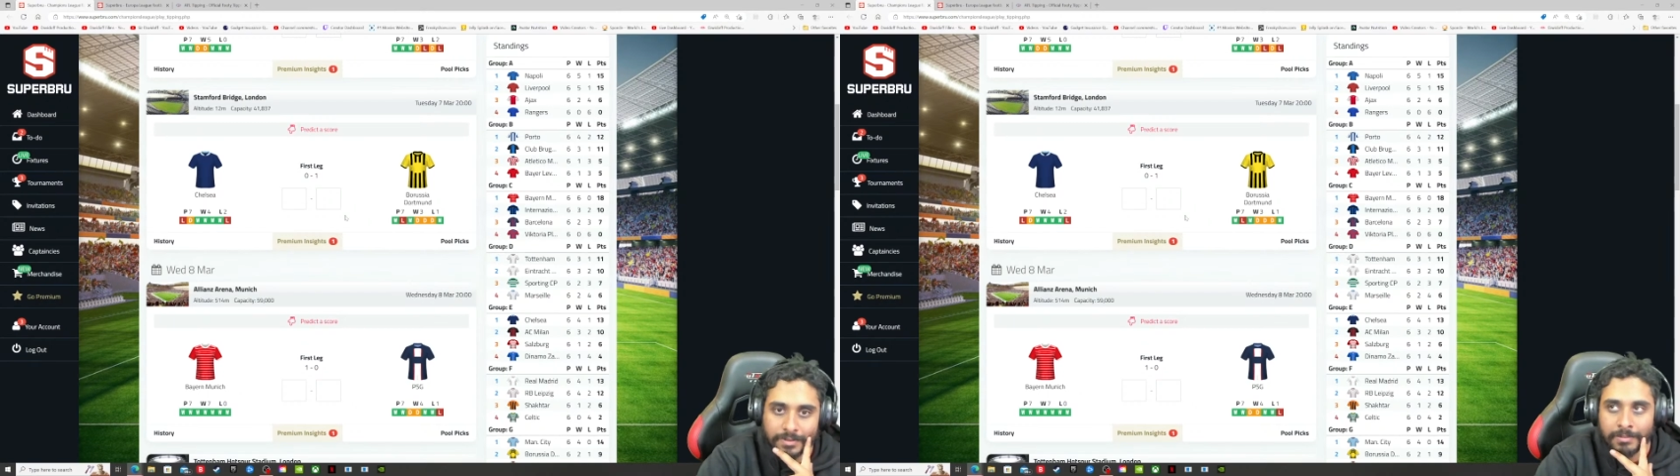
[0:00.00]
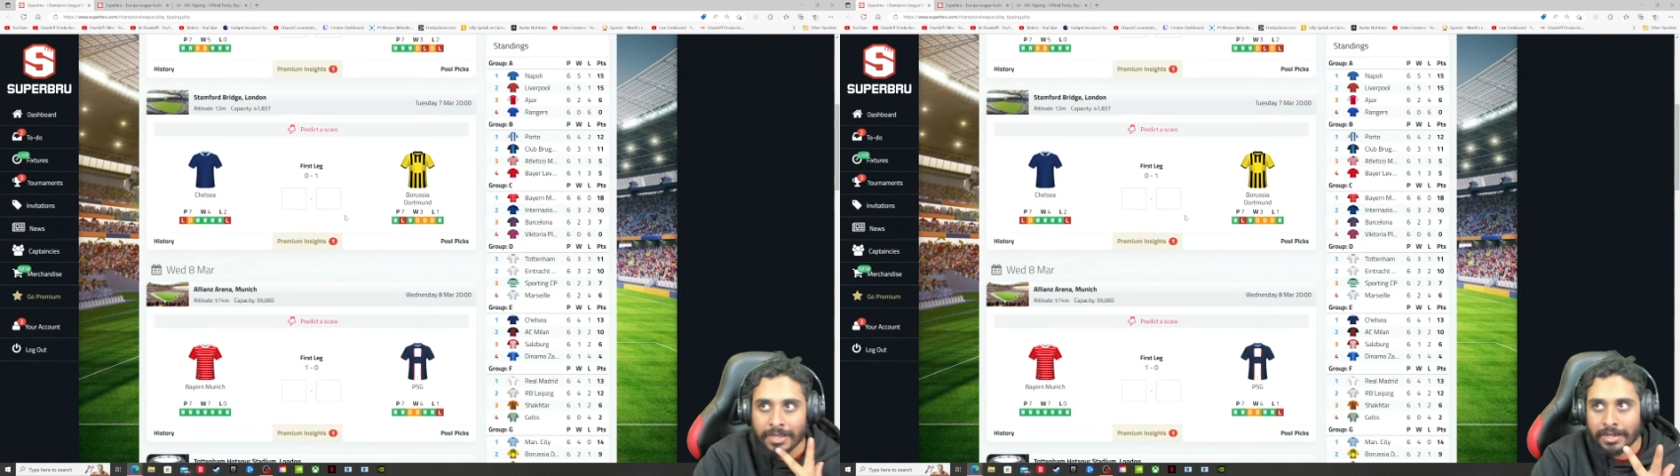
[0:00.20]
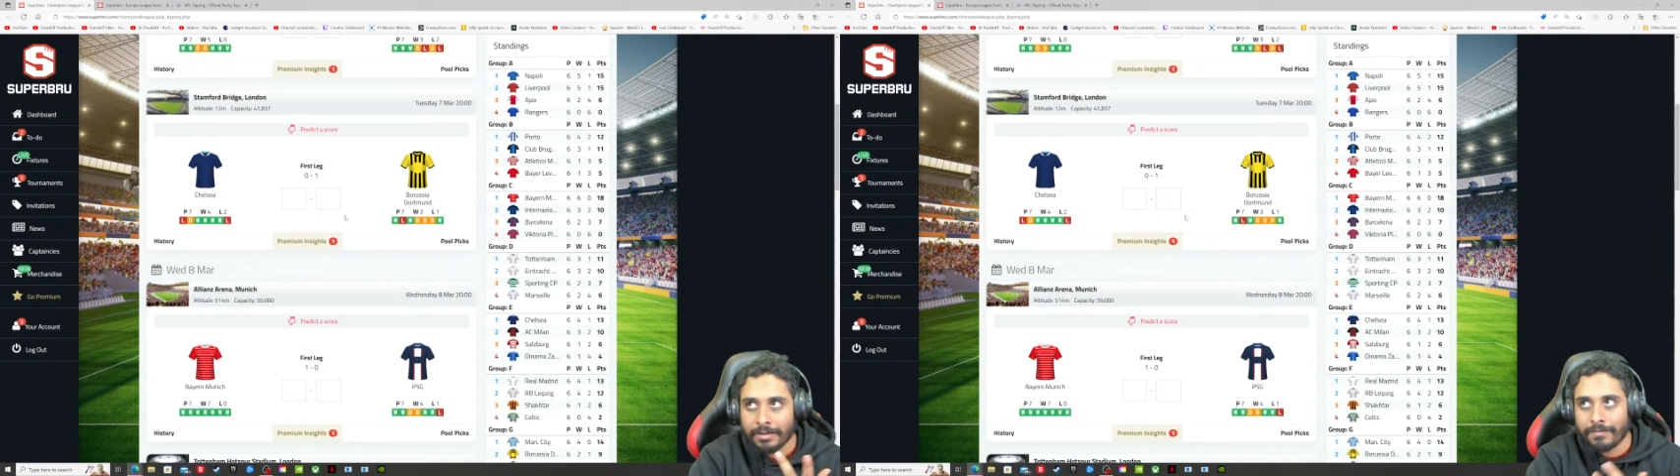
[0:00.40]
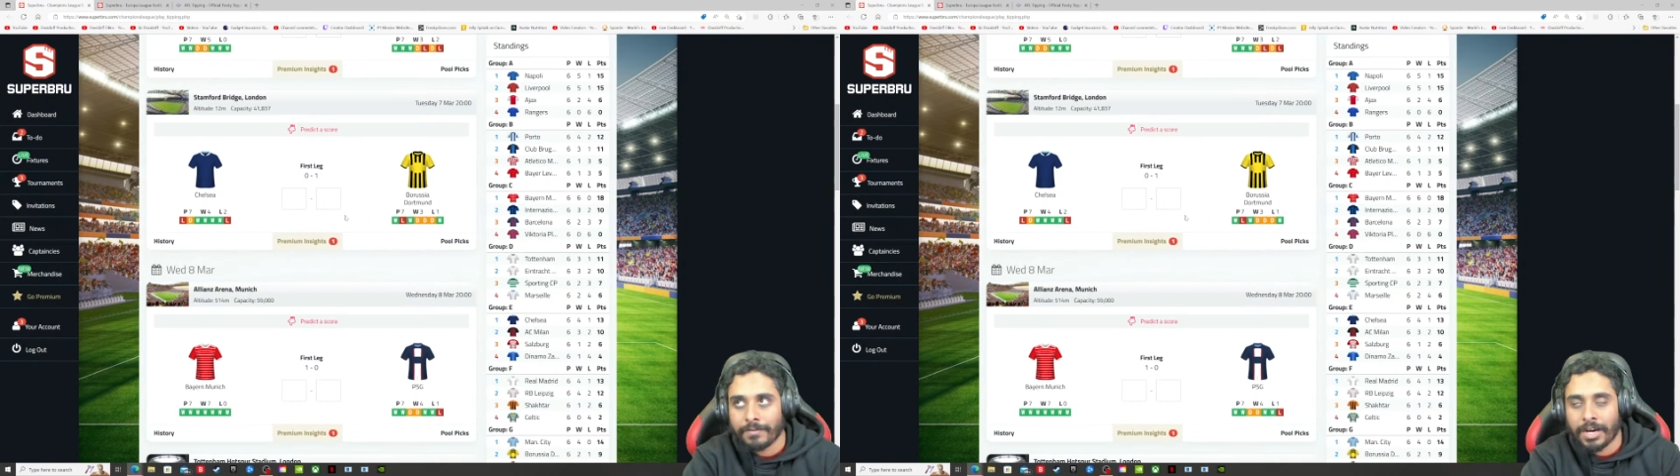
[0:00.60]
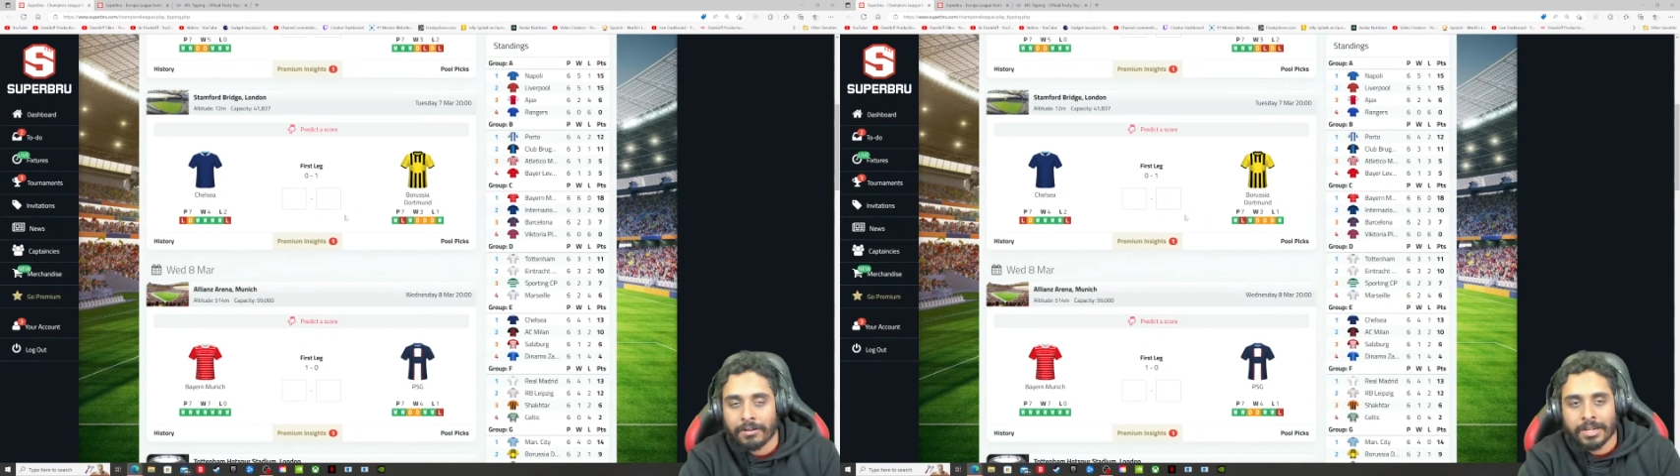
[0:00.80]
they made a
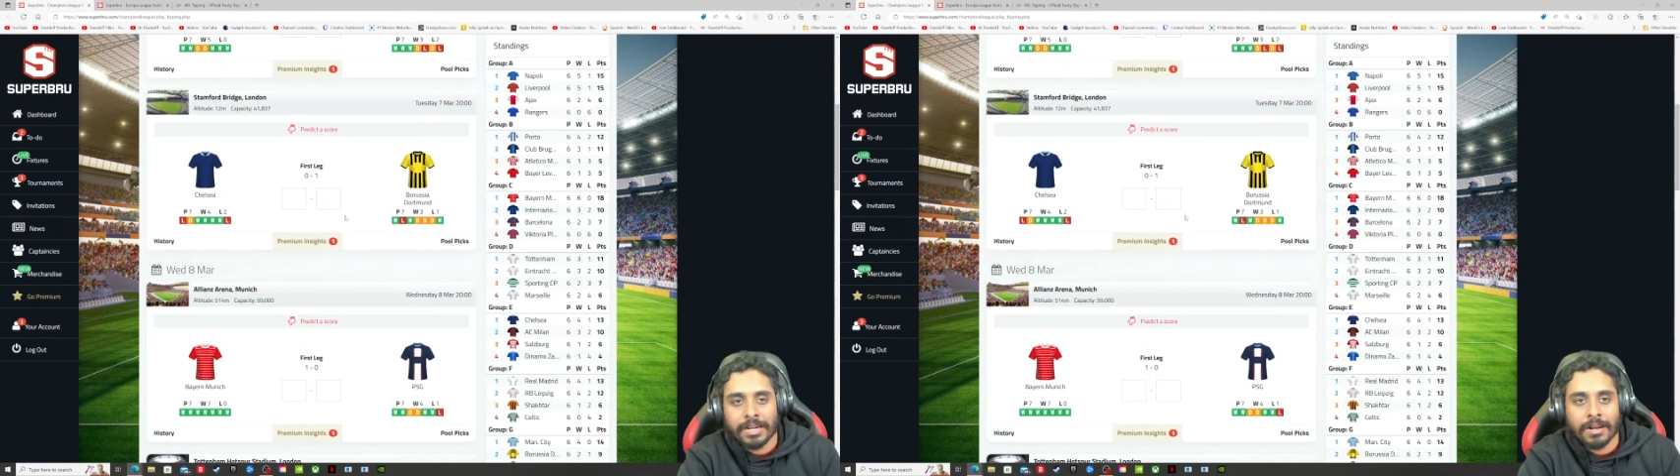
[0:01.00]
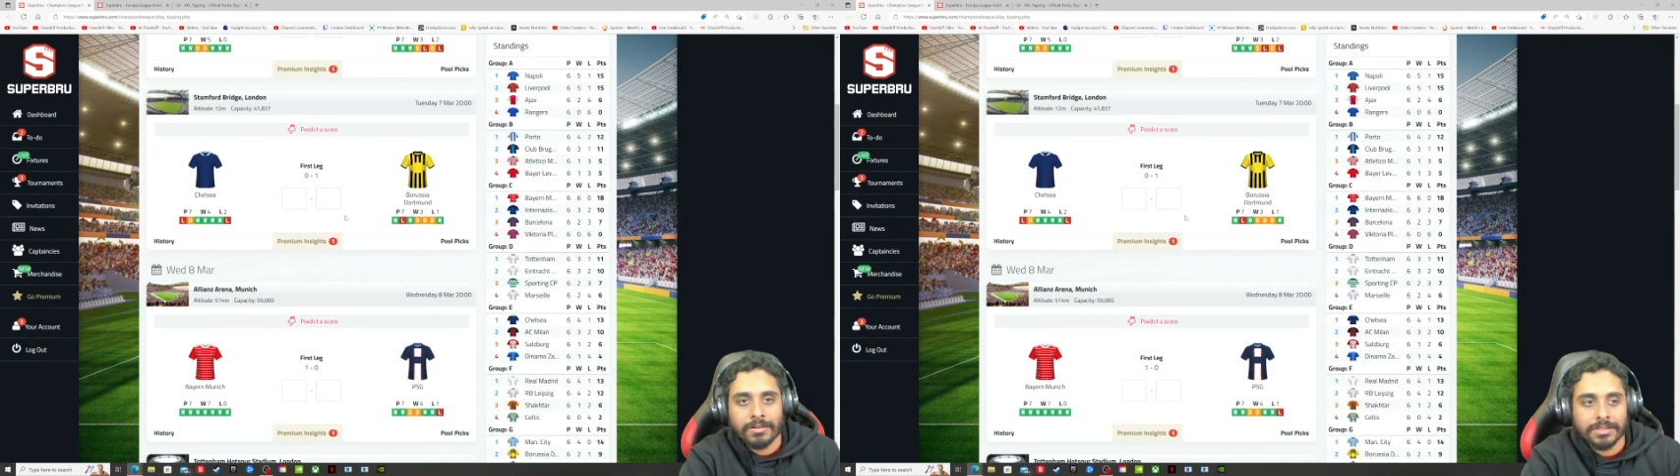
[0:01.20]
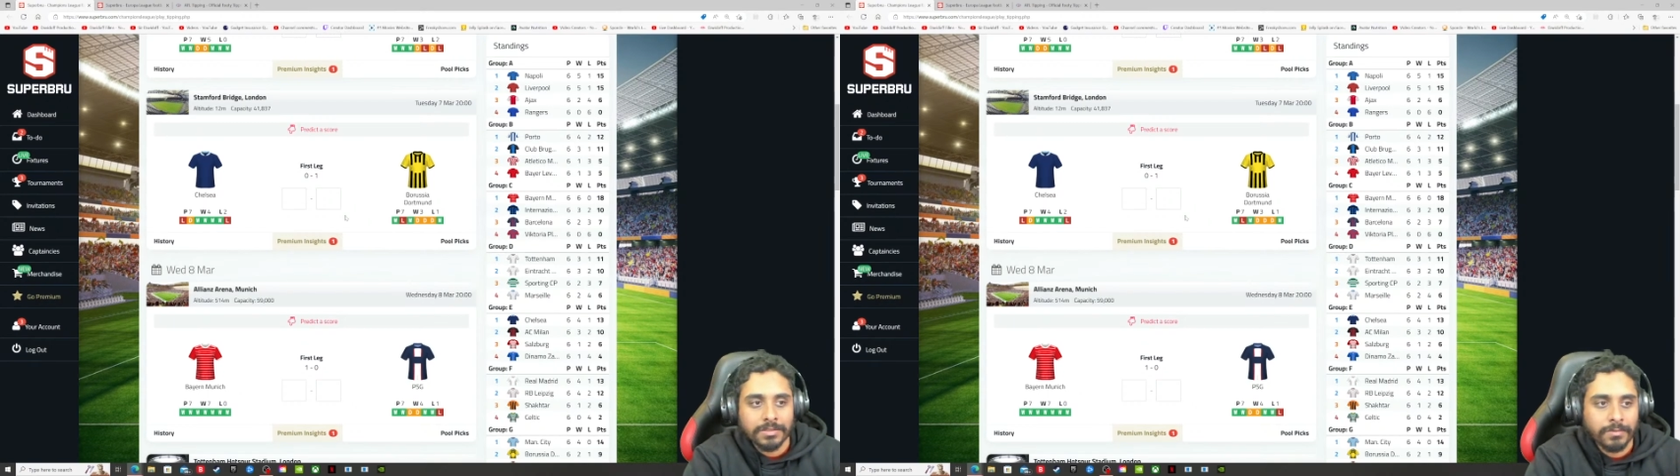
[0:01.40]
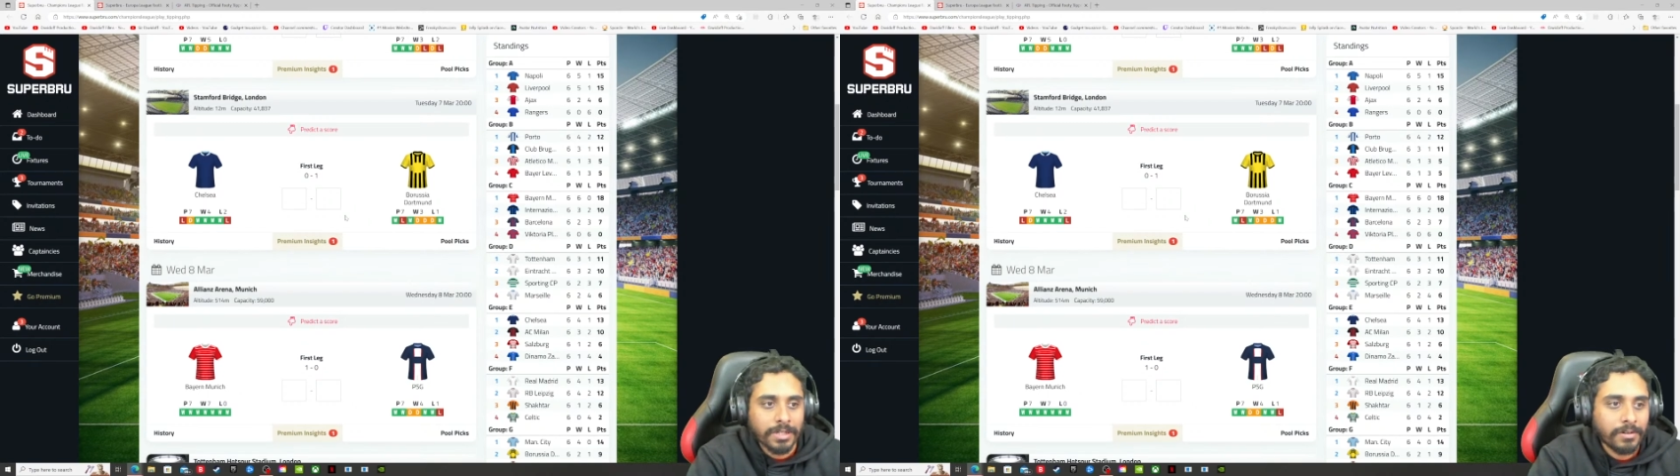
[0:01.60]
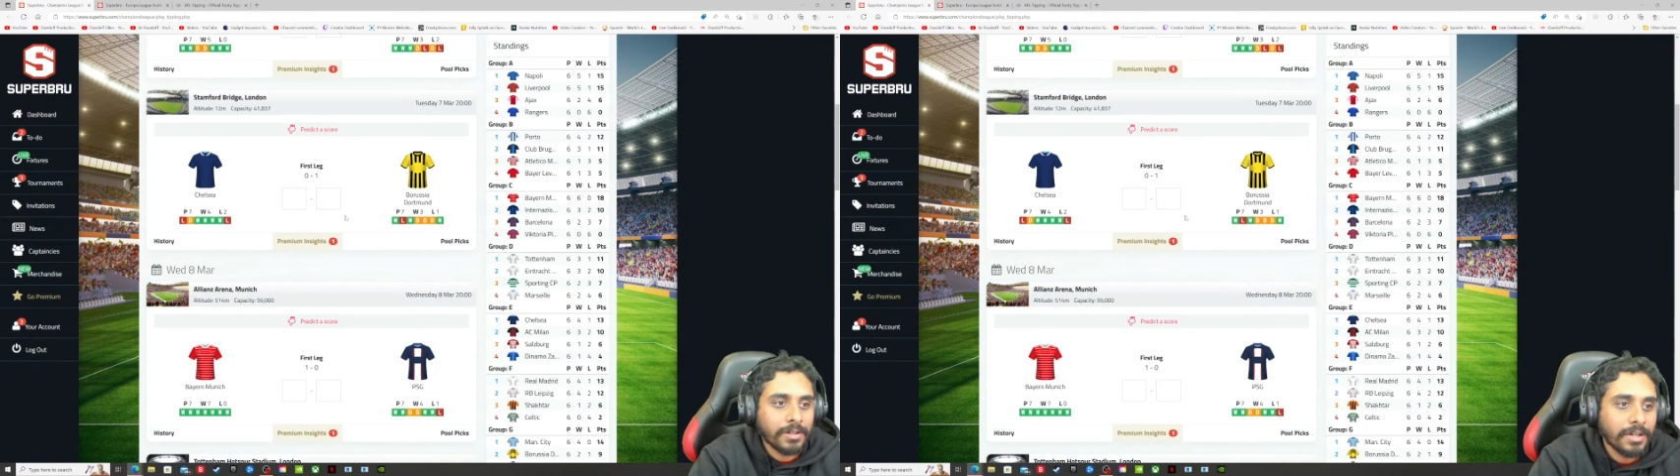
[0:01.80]
final that they lost as
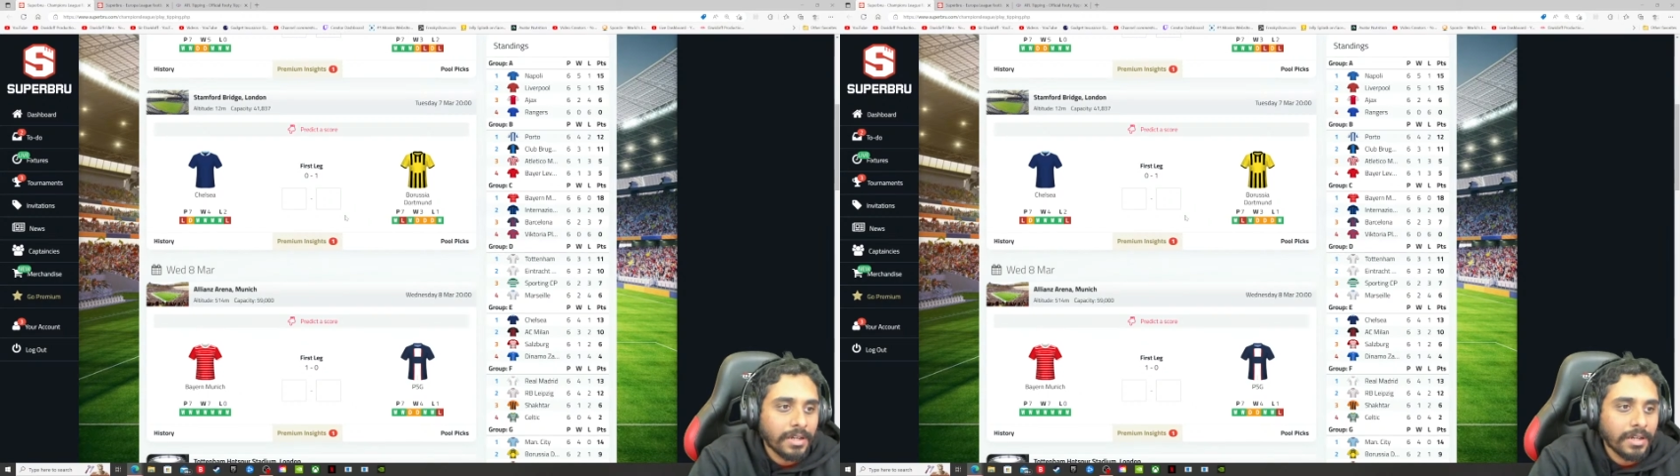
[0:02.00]
well.